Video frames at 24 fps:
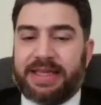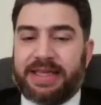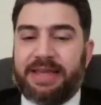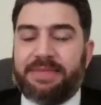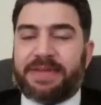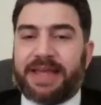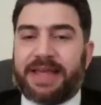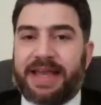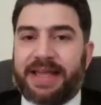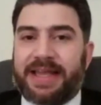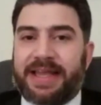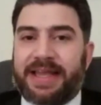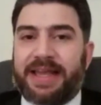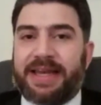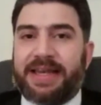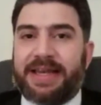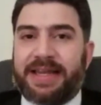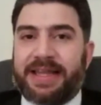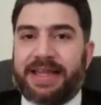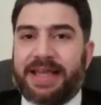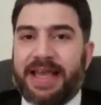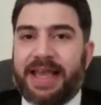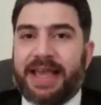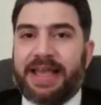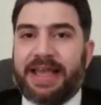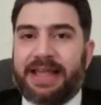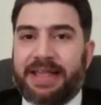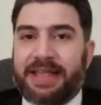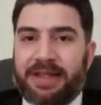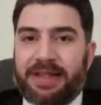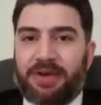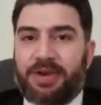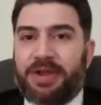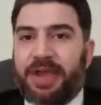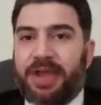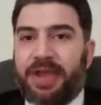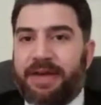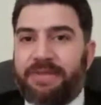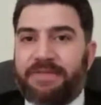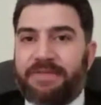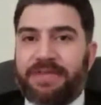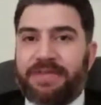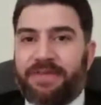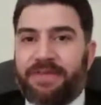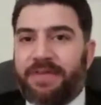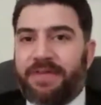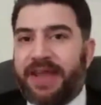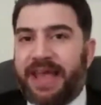seems, again, you have
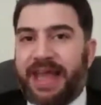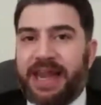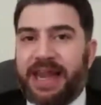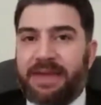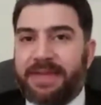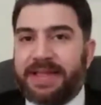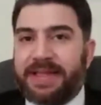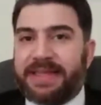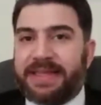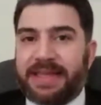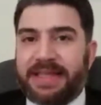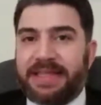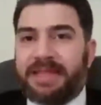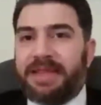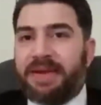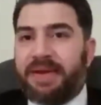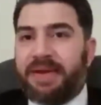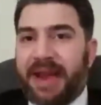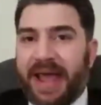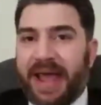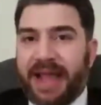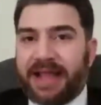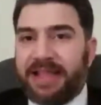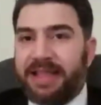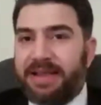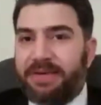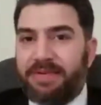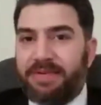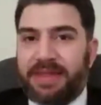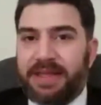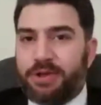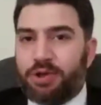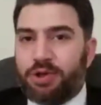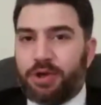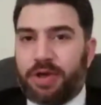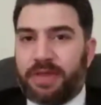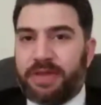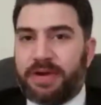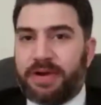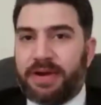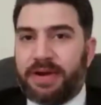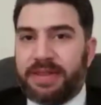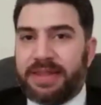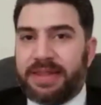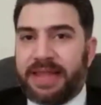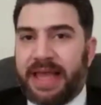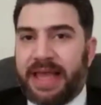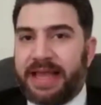different elements interacting with each other
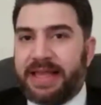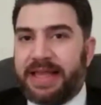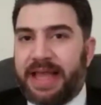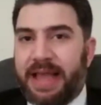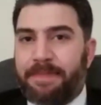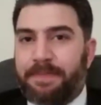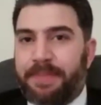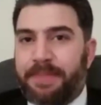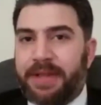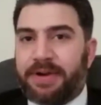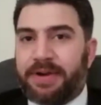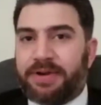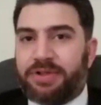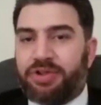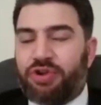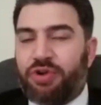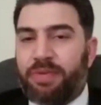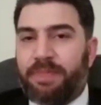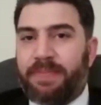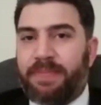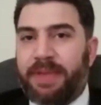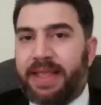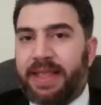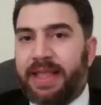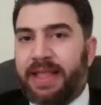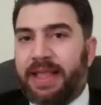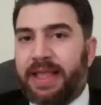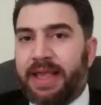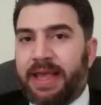that appear to be